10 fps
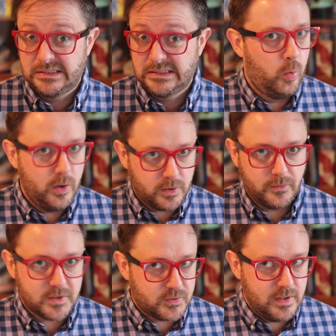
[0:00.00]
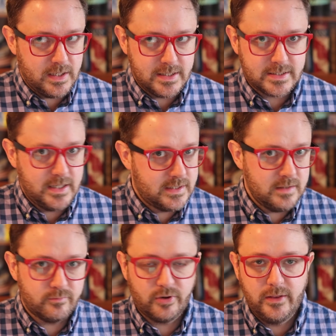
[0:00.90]
Word on the street is they
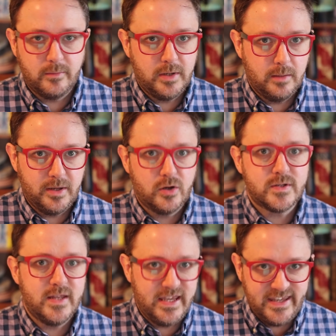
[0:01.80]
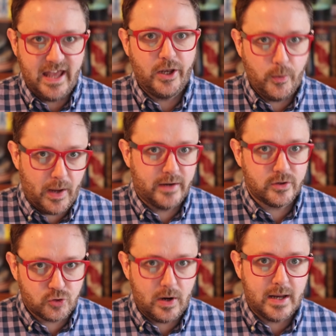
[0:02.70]
didn't bring them here because they're yellow
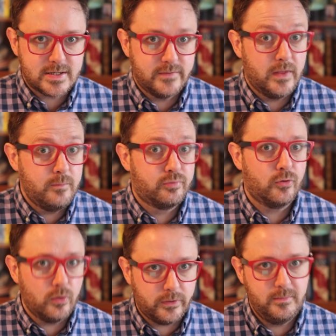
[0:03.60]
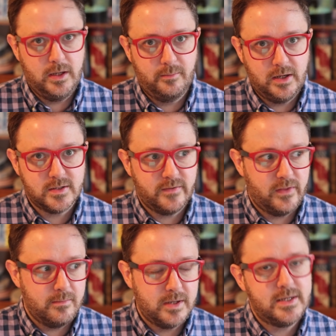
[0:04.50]
and attractive. They brought them here because of
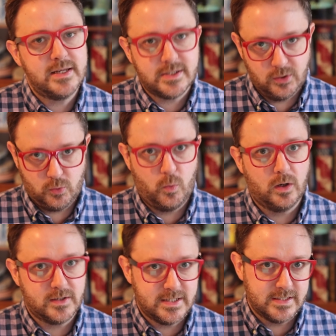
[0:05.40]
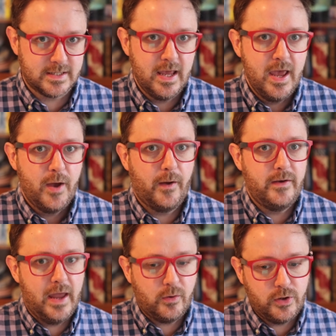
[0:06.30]
their medicinal qualities.
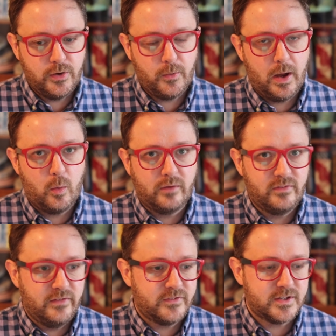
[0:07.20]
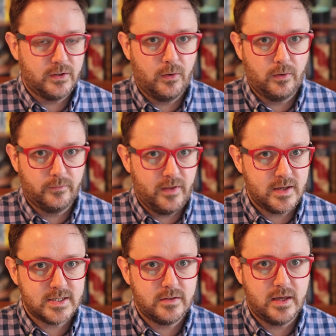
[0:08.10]
And now you know how I've lived so long.
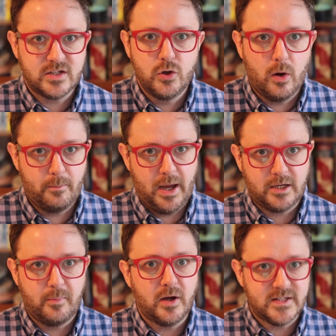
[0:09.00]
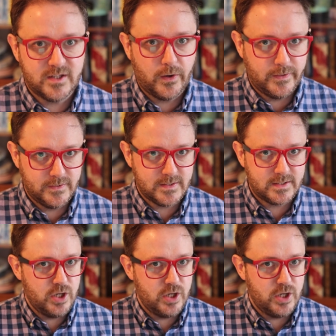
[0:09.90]
That's not backed by science.